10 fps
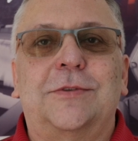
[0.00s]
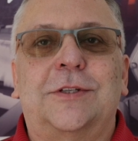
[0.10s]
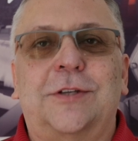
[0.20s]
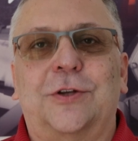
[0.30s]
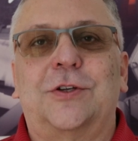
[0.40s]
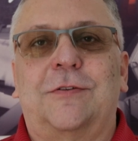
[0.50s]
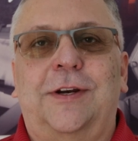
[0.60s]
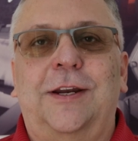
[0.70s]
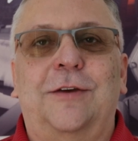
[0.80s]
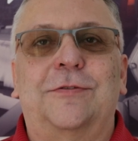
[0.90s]
such a
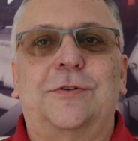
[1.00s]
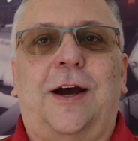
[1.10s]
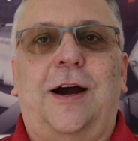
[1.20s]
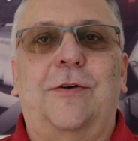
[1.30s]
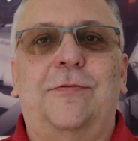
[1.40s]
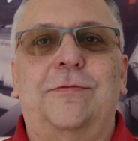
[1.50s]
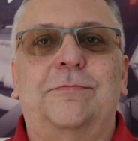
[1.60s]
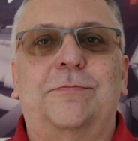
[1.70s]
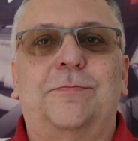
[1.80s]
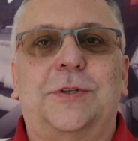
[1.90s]
relief to have
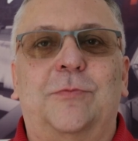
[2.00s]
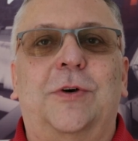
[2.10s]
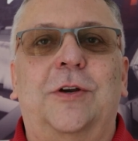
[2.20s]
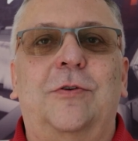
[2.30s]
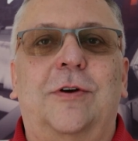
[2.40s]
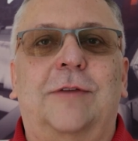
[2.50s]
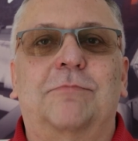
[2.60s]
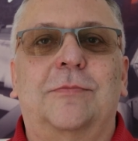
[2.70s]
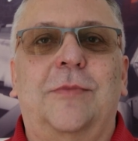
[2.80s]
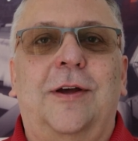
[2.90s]
someone who
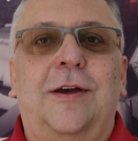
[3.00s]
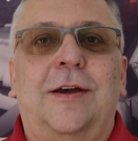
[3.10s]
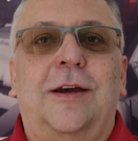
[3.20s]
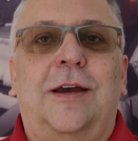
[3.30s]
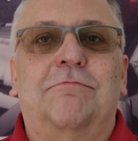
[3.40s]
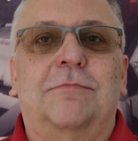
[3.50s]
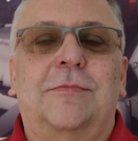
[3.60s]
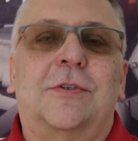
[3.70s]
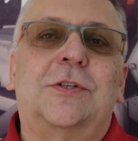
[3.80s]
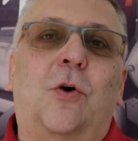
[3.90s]

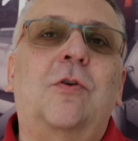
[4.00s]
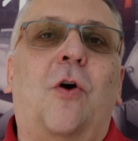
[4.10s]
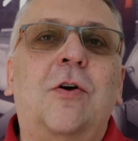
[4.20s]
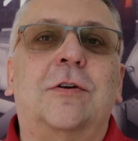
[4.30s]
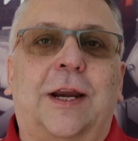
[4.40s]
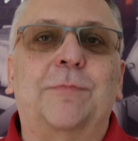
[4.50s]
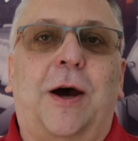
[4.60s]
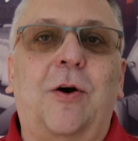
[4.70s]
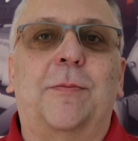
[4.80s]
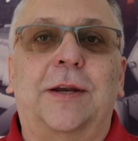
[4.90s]
was no longer in
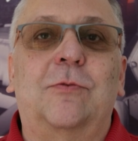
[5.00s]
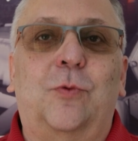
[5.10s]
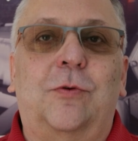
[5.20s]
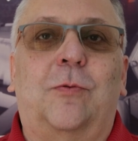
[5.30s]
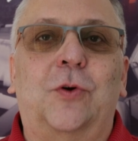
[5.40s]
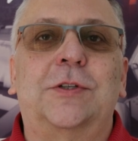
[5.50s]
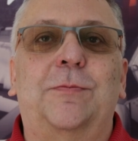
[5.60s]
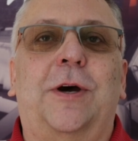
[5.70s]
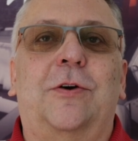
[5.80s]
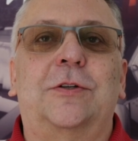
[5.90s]
power, but was
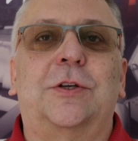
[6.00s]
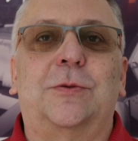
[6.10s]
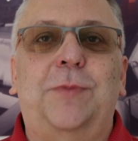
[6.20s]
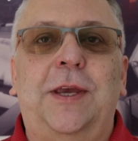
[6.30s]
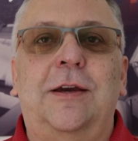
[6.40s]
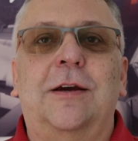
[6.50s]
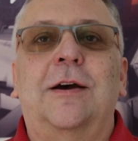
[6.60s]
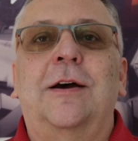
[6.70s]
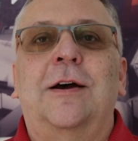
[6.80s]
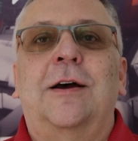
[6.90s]
in power, to speak
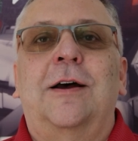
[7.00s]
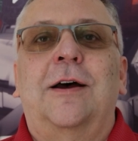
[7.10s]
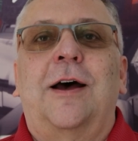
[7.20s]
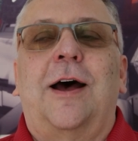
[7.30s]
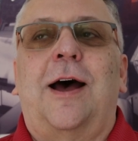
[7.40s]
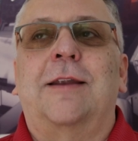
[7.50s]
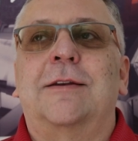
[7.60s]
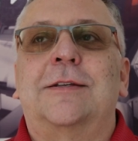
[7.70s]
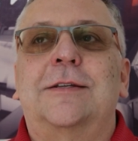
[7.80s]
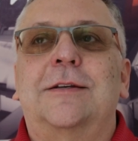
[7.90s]

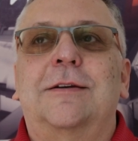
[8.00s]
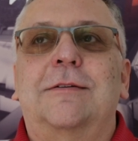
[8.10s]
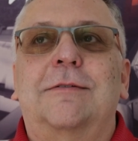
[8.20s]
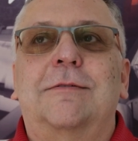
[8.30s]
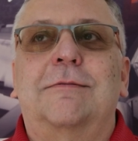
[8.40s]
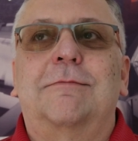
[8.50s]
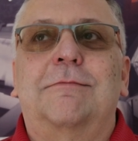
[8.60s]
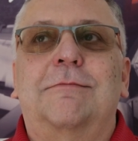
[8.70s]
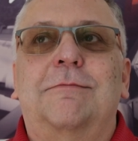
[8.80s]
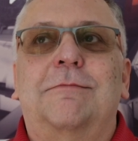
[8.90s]
and
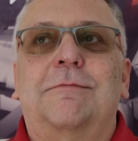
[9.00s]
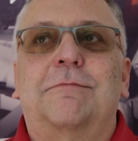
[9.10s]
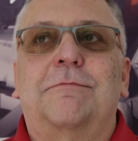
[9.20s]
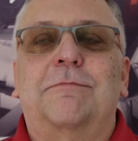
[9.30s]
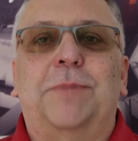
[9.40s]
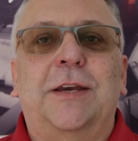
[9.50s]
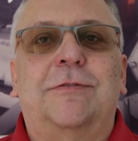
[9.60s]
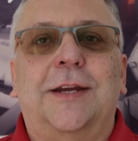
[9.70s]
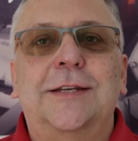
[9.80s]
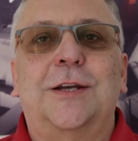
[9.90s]
be
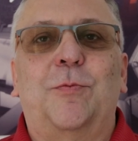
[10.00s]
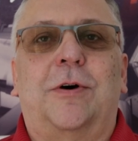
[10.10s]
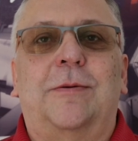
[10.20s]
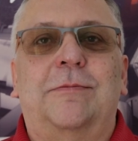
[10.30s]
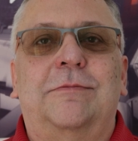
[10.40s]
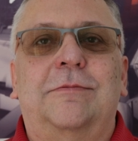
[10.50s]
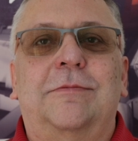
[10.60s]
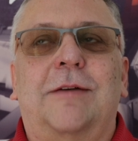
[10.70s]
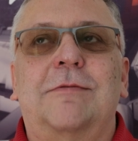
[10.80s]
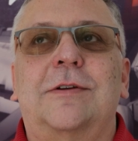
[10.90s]
reasonable.
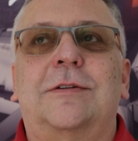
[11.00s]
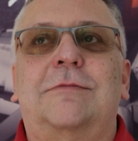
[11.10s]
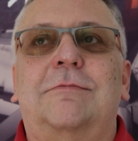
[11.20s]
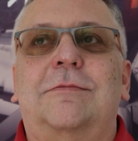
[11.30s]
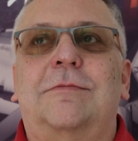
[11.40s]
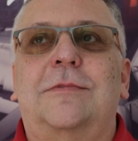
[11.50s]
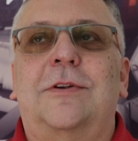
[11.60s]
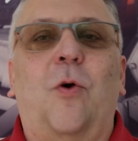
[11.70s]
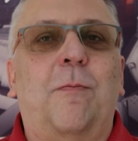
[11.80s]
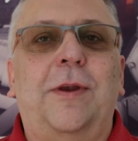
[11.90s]

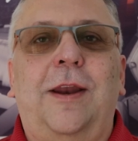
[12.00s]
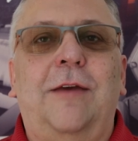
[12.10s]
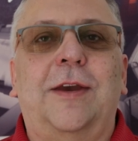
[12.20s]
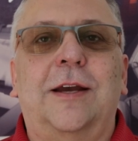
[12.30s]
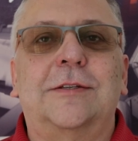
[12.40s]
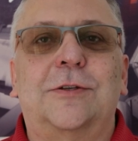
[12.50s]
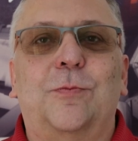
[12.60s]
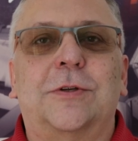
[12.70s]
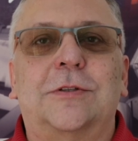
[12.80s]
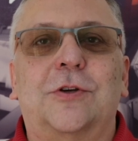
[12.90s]
Not believing in
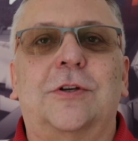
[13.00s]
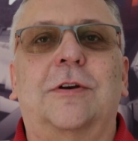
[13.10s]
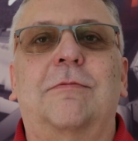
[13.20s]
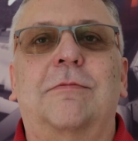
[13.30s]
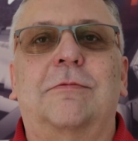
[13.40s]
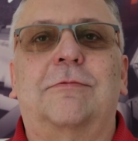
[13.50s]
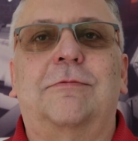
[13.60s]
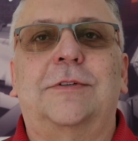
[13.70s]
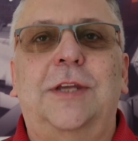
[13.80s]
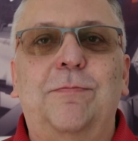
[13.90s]
superstition,
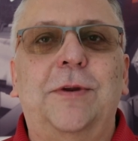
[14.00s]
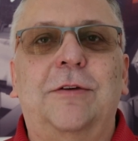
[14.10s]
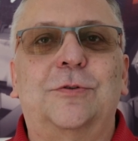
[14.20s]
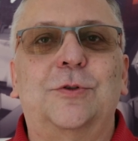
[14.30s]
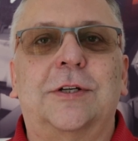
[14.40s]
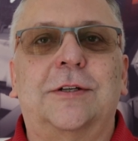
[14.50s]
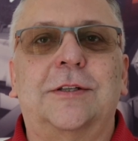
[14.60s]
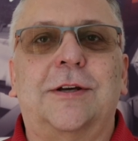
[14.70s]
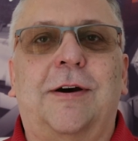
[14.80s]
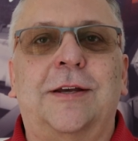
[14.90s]
deeply rooted
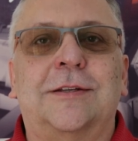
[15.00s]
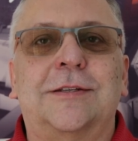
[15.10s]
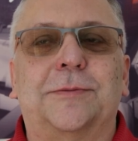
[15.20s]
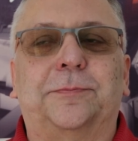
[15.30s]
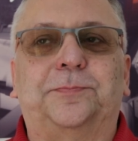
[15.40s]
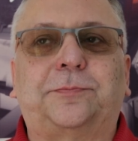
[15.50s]
in science.